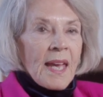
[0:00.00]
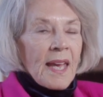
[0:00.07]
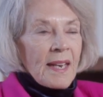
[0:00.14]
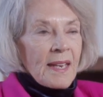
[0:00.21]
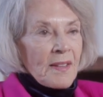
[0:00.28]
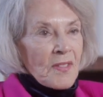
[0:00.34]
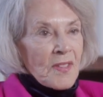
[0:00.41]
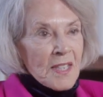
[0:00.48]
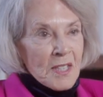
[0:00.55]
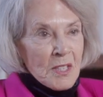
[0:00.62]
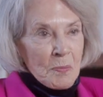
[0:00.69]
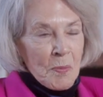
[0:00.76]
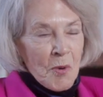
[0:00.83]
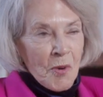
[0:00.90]
And at
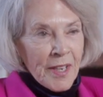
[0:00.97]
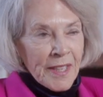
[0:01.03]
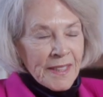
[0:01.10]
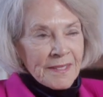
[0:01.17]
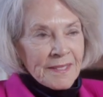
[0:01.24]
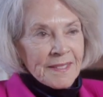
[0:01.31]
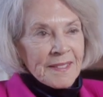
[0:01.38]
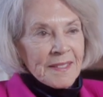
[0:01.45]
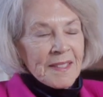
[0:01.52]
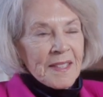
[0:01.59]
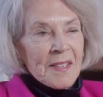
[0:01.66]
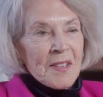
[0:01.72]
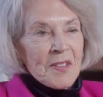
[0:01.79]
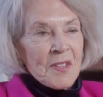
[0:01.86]
this point,
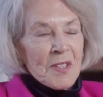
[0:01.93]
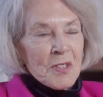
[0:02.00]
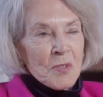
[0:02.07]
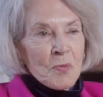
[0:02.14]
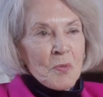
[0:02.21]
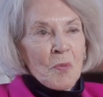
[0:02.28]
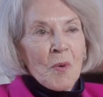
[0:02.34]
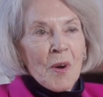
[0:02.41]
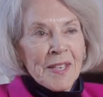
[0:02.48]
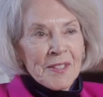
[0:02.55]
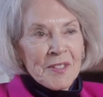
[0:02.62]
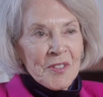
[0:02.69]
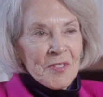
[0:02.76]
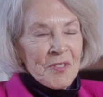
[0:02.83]
this
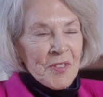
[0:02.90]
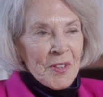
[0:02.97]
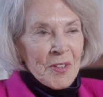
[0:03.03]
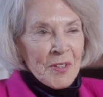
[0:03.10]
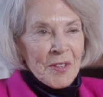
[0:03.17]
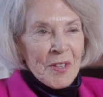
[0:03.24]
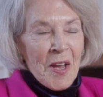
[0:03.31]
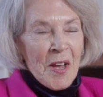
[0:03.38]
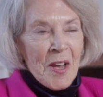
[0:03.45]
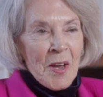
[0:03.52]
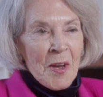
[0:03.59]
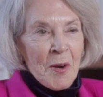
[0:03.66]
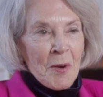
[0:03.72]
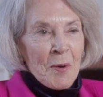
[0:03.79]
wonderful
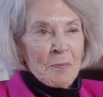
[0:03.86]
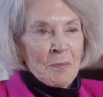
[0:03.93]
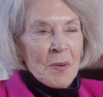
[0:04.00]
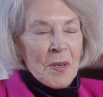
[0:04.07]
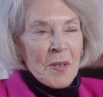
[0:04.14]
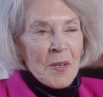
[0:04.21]
home